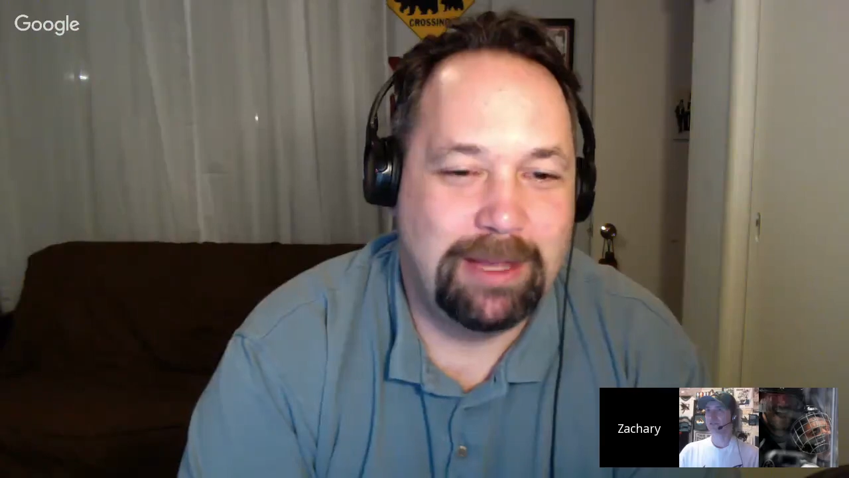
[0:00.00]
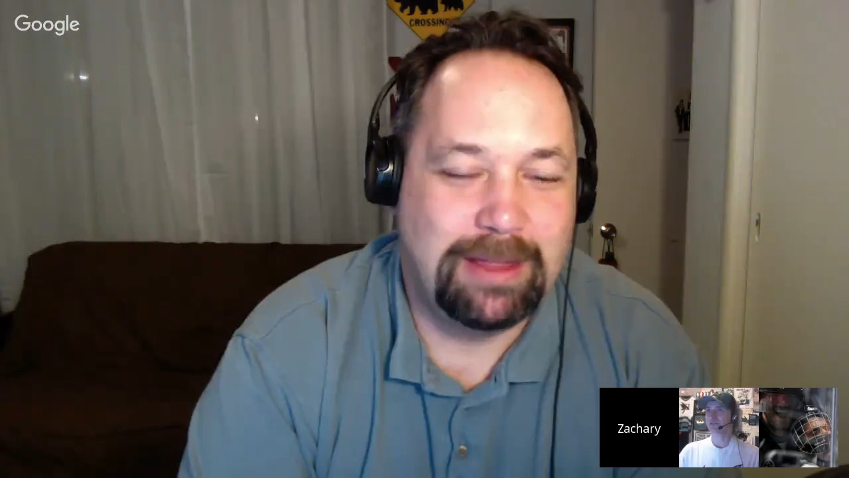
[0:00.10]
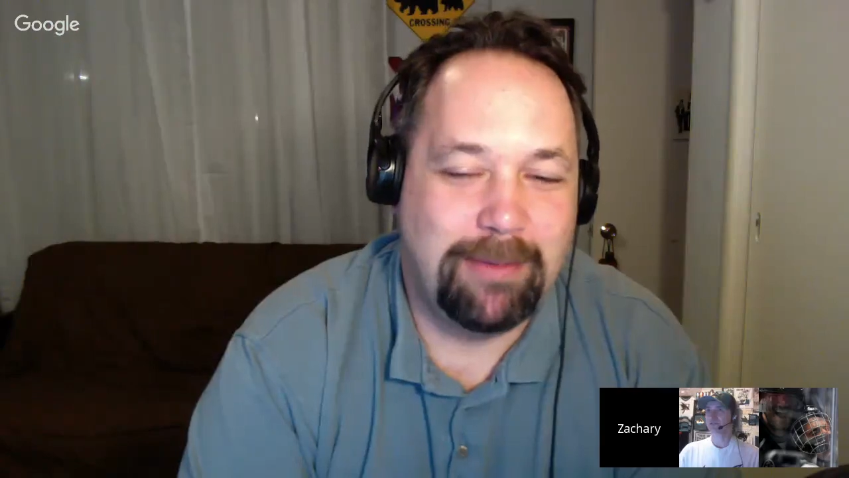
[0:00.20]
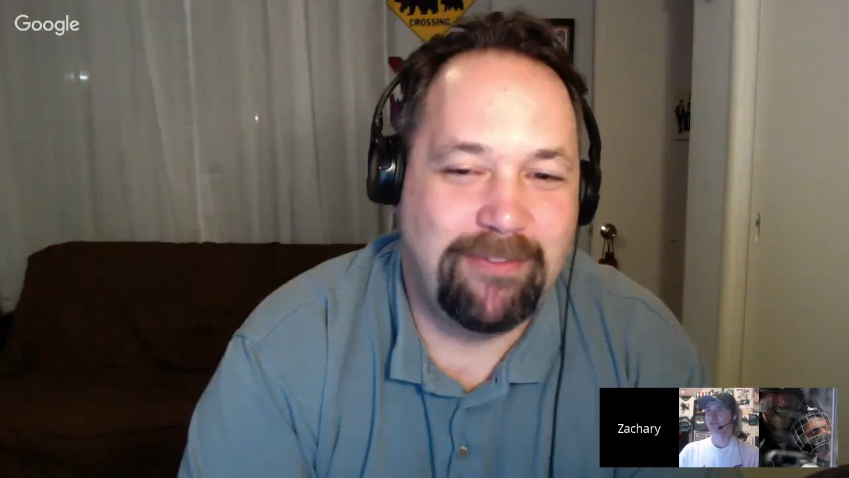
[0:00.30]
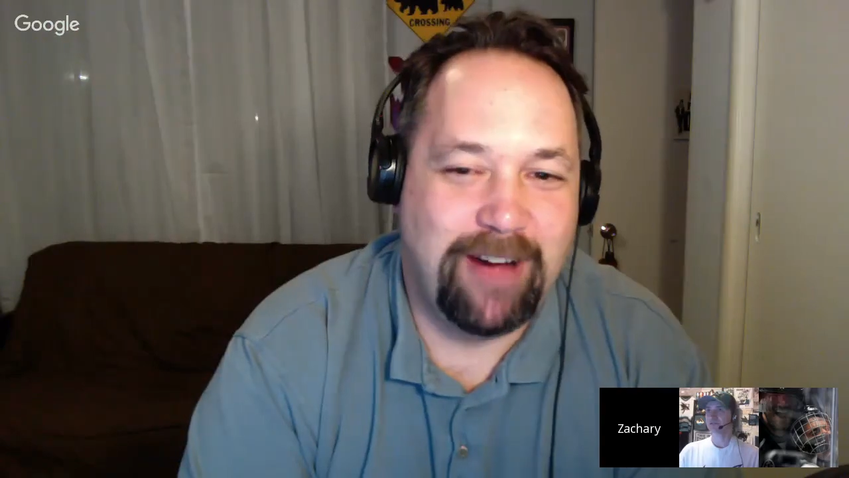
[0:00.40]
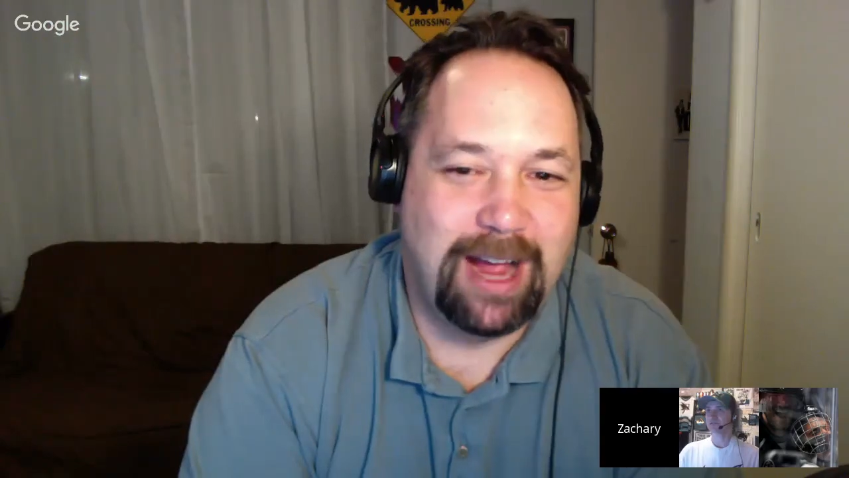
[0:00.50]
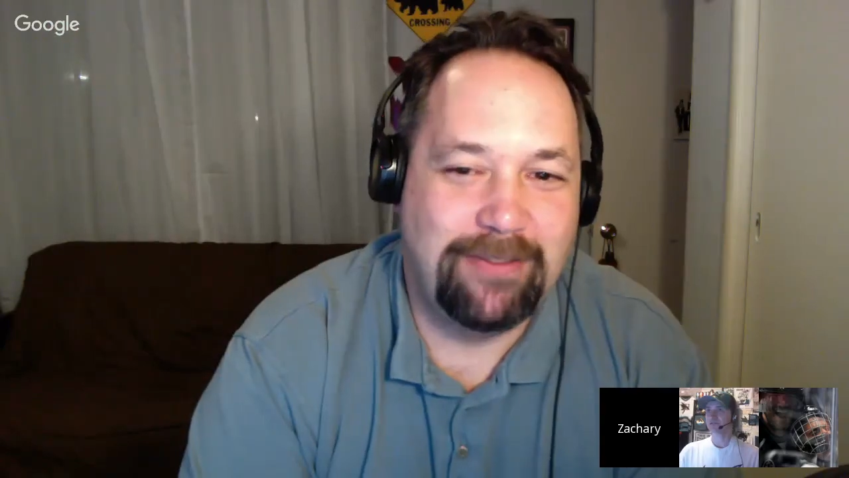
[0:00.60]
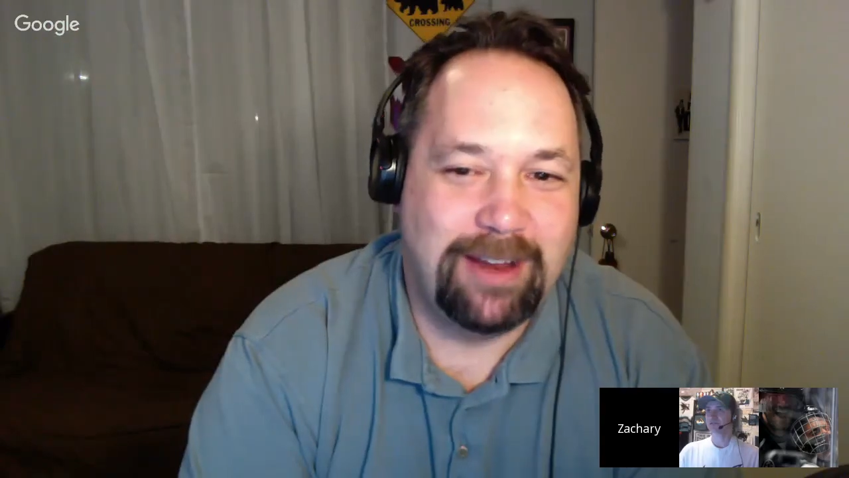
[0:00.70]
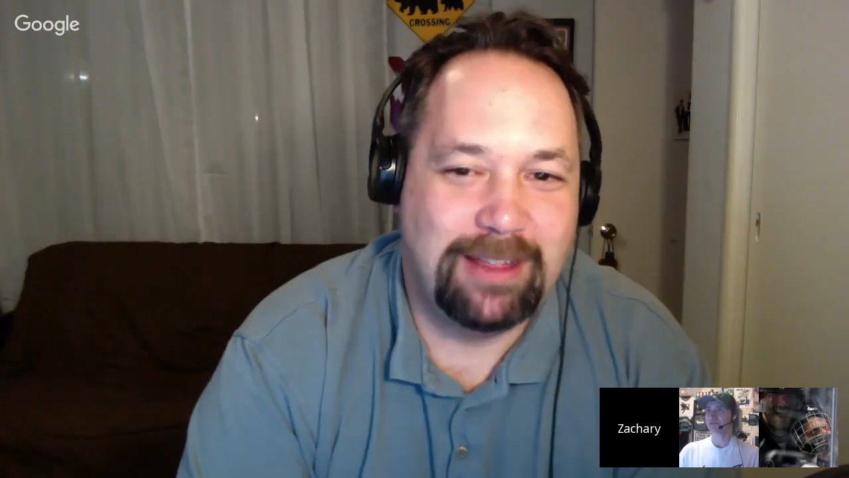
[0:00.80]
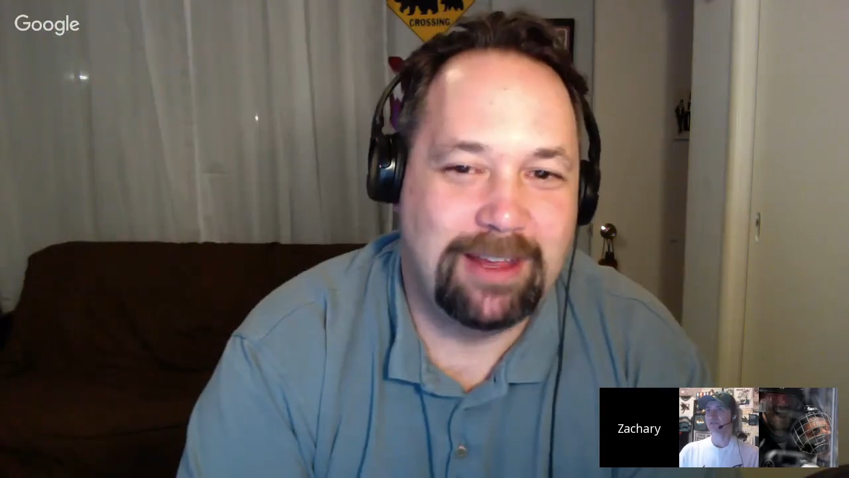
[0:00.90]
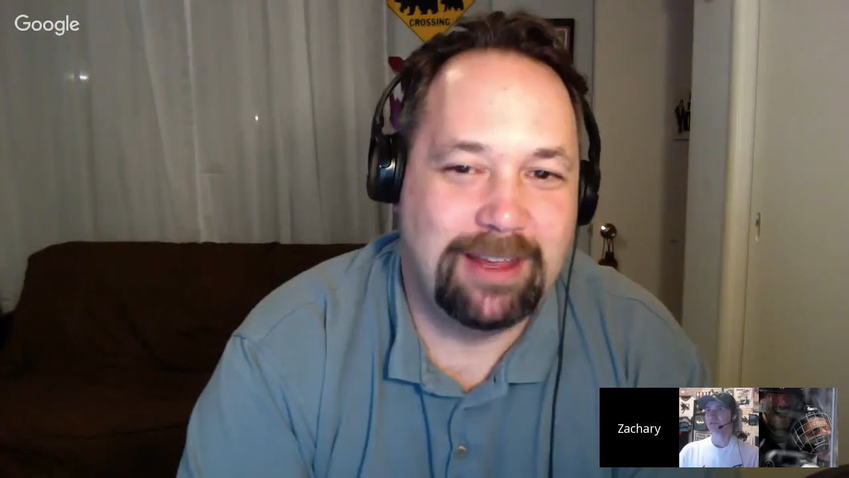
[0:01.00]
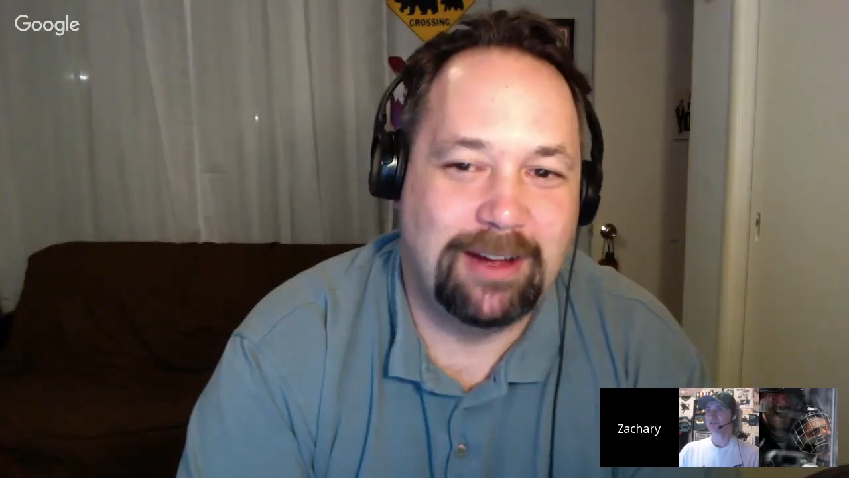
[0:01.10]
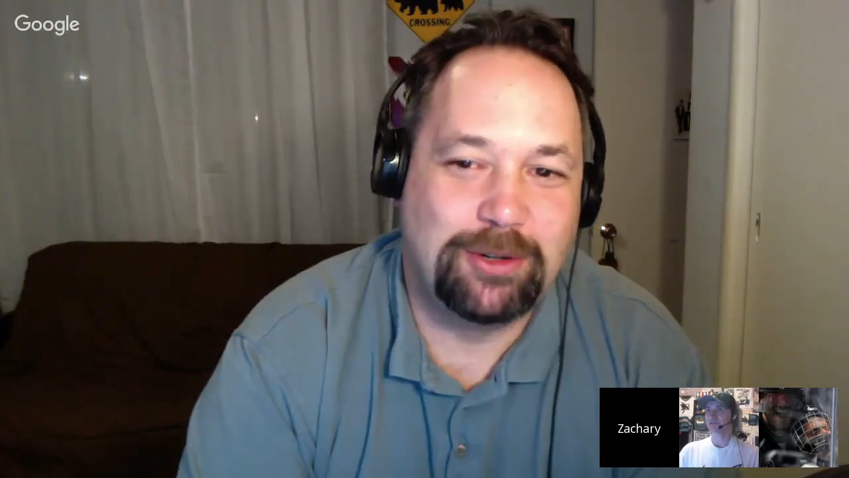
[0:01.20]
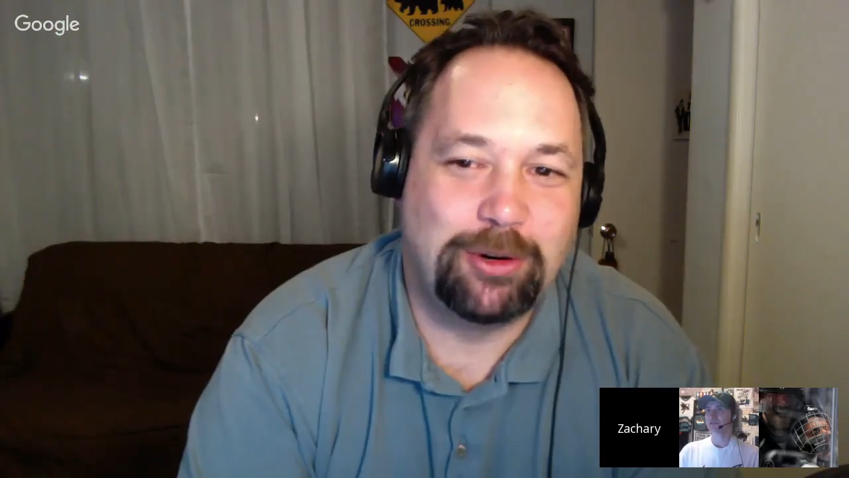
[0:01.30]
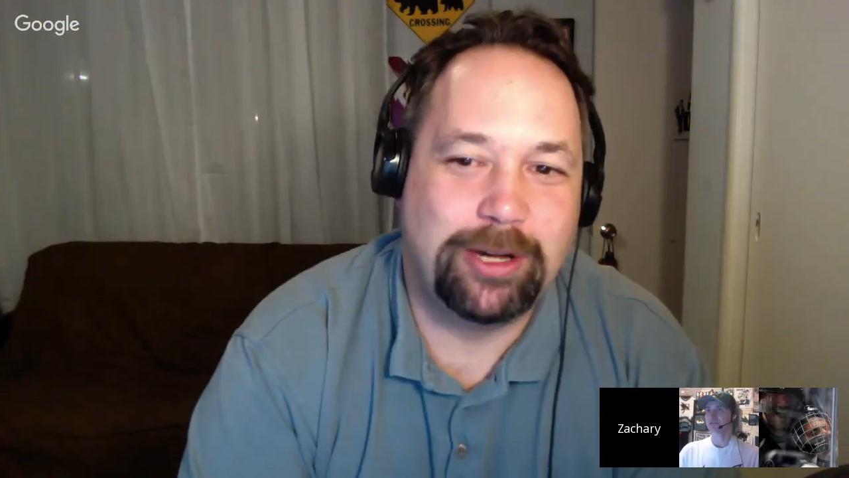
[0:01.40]
them 5-0
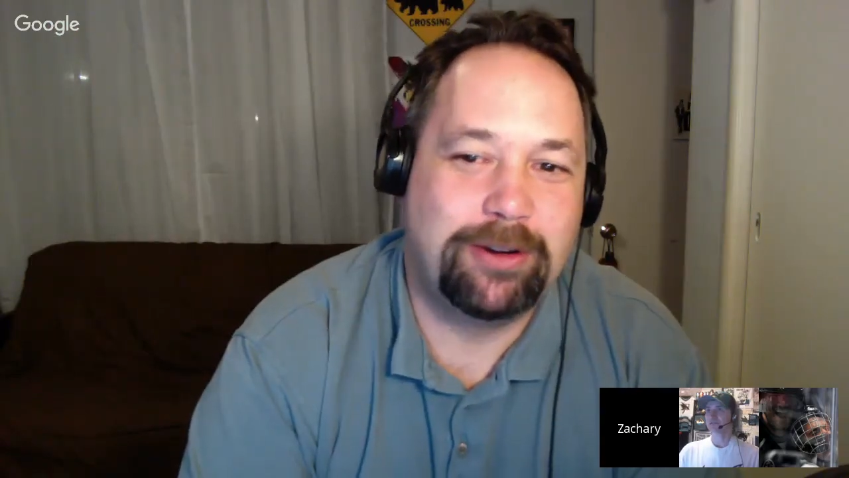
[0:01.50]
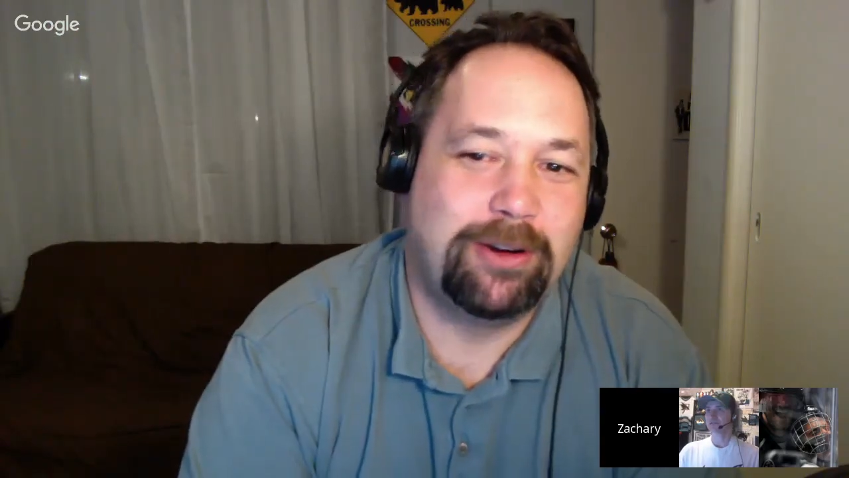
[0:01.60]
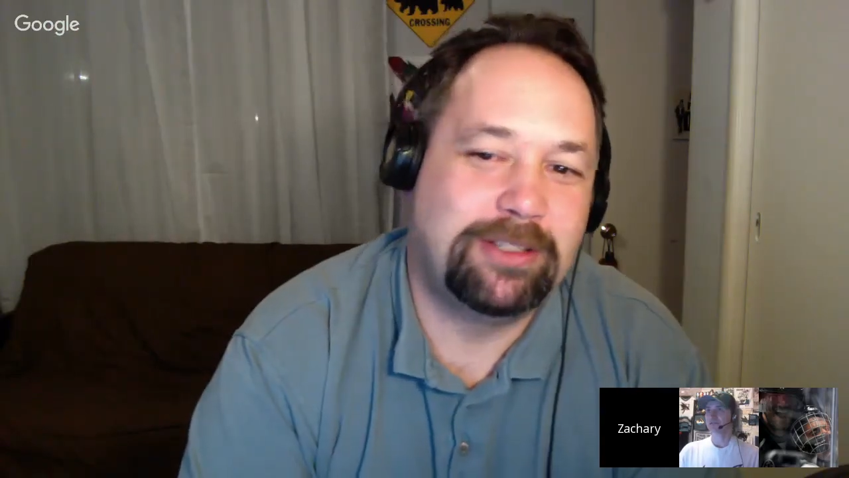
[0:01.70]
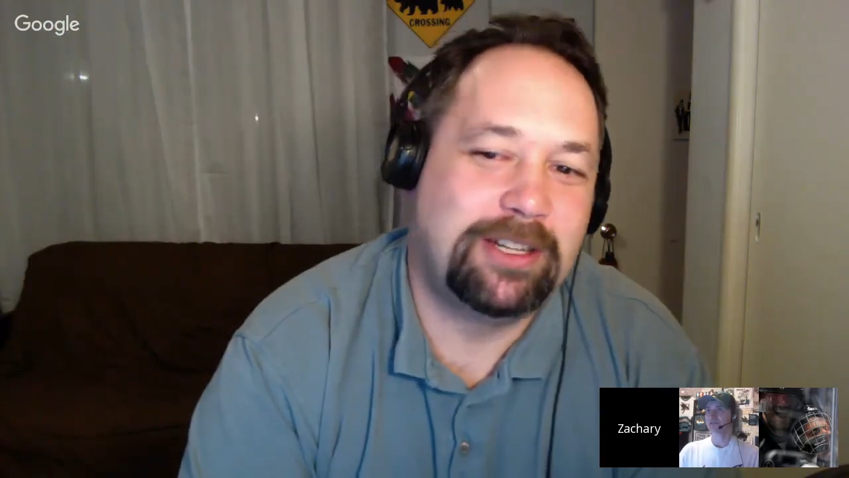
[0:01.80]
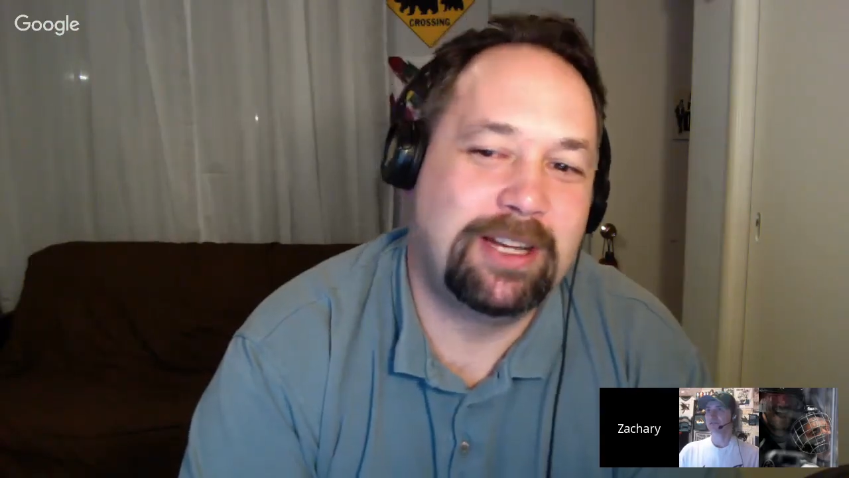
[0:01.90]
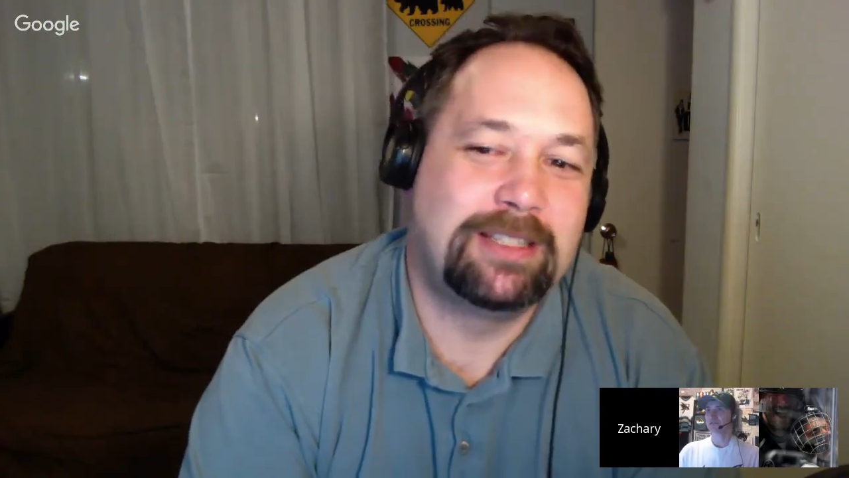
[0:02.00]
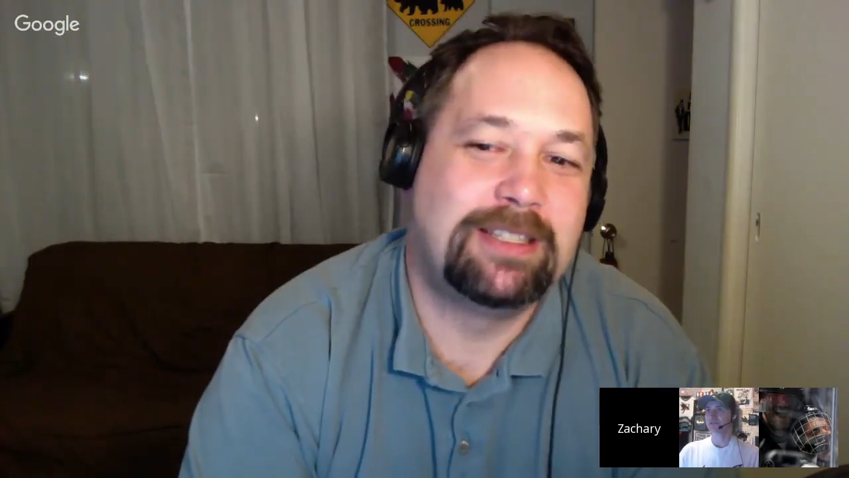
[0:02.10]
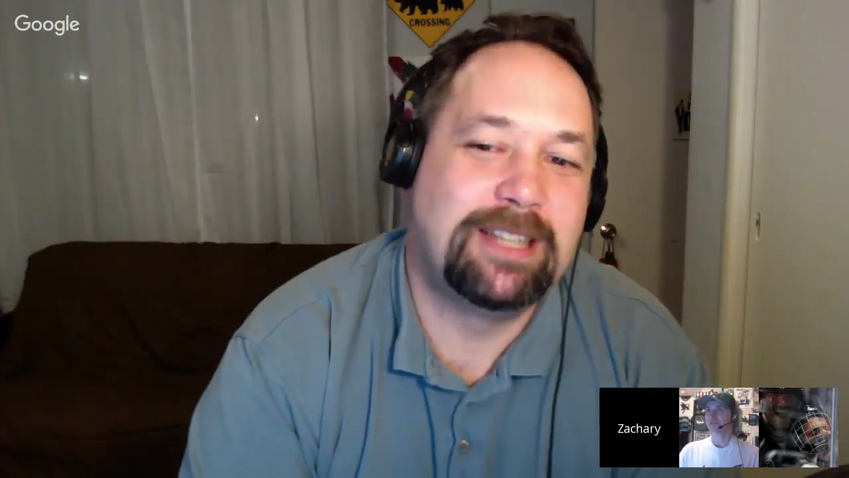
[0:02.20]
on Troy Grosnick's